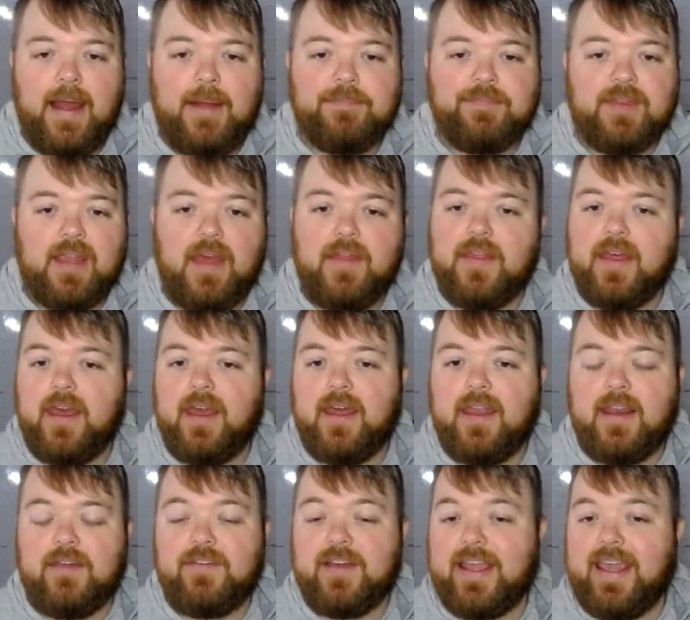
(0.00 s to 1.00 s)
And
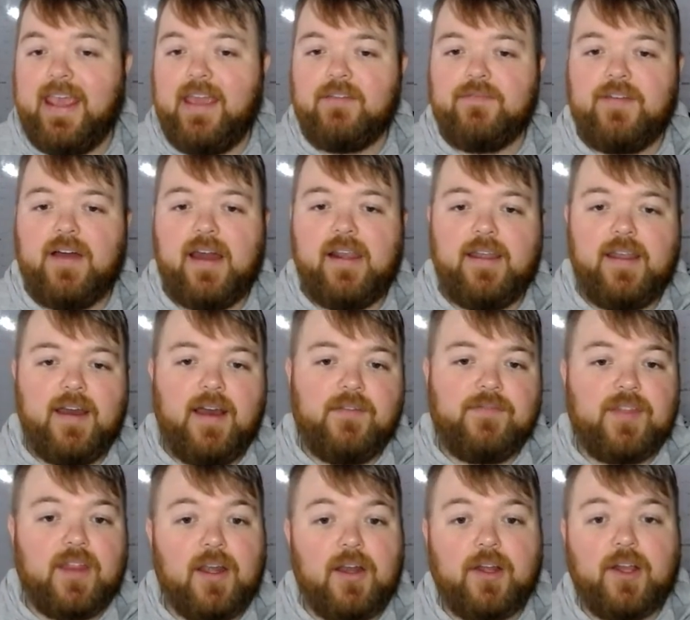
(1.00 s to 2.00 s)
then if I can't find enough,
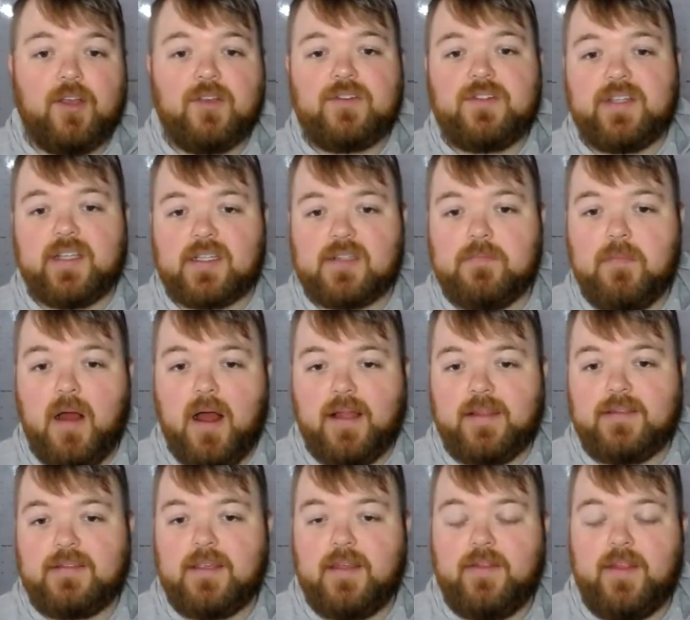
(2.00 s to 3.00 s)
then I'll go 6
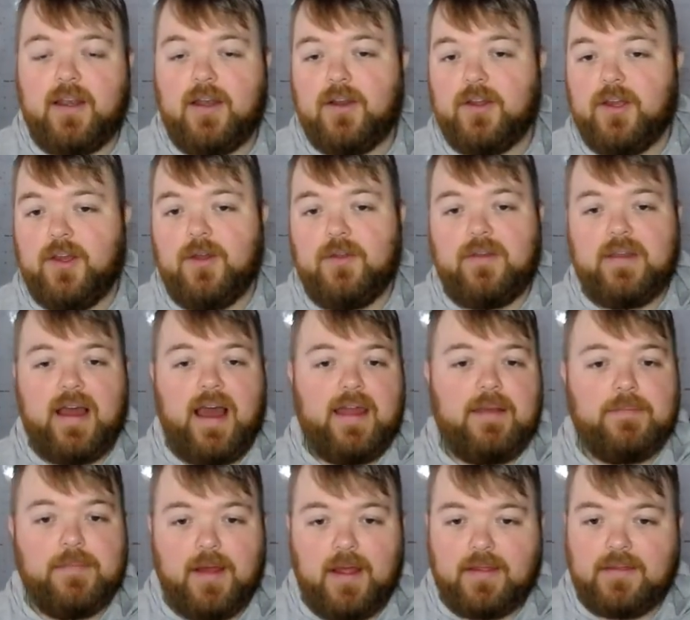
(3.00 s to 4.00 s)
months, and then I'll go 9
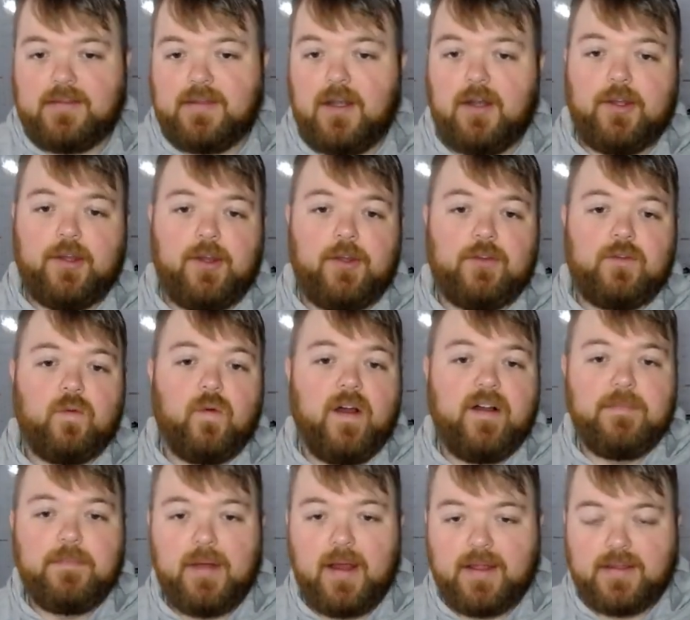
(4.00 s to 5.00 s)
months, and I'll go
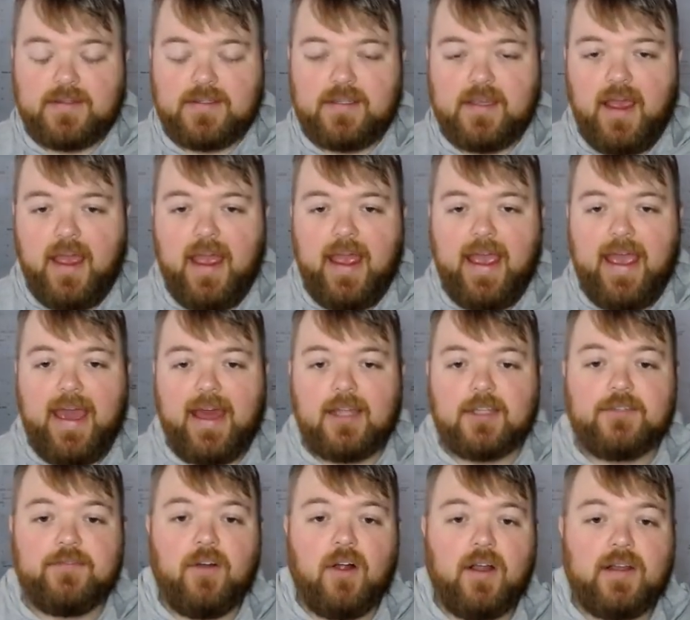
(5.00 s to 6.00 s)
12 months. And as
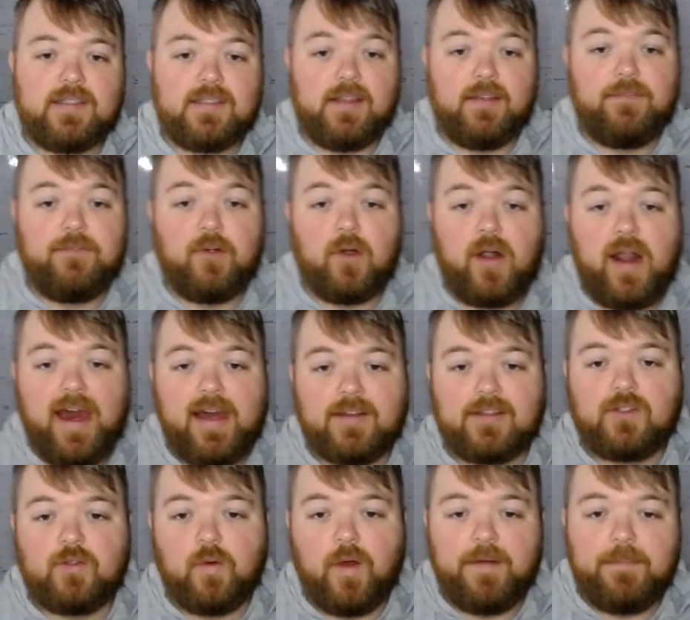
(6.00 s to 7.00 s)
far out as
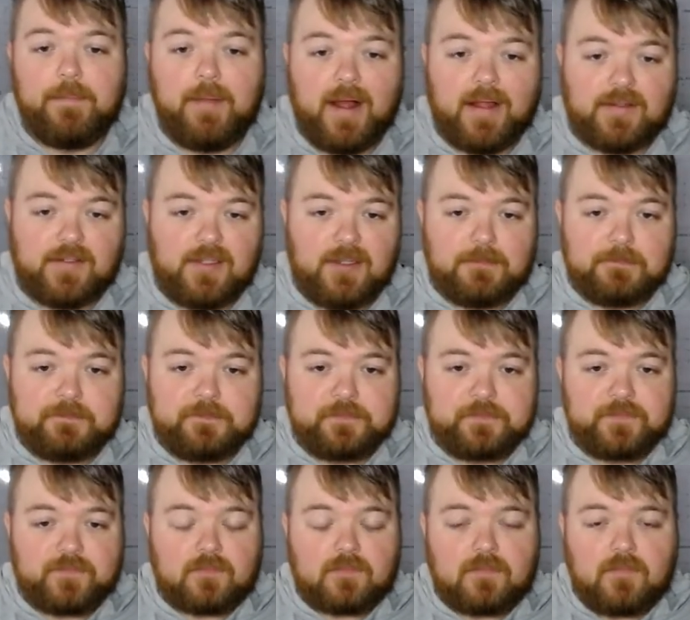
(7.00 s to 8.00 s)
12 months.
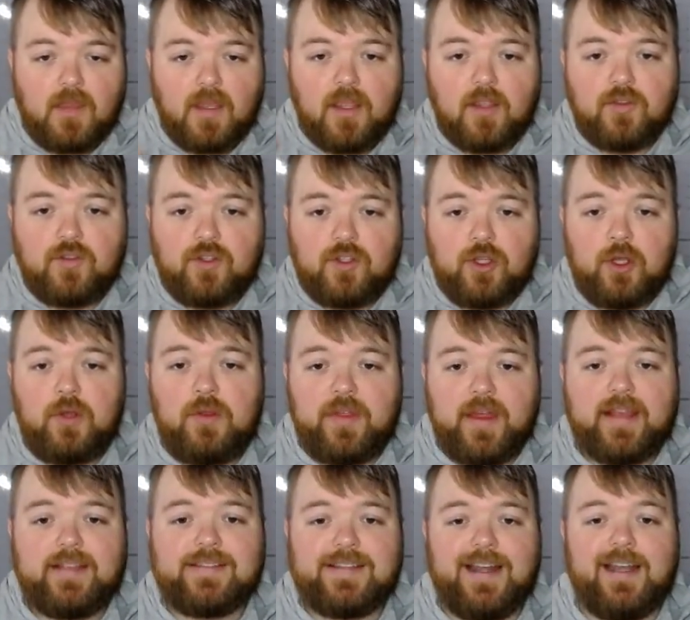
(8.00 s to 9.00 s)
Two
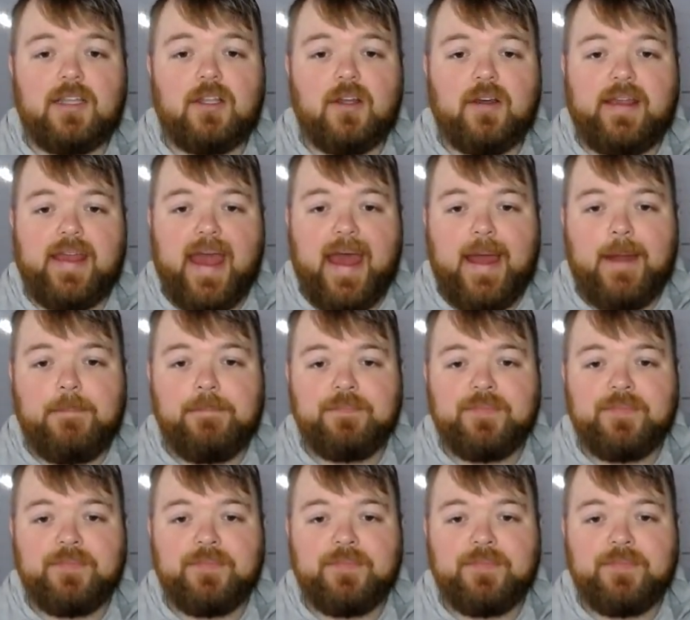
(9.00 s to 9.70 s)
things that I look at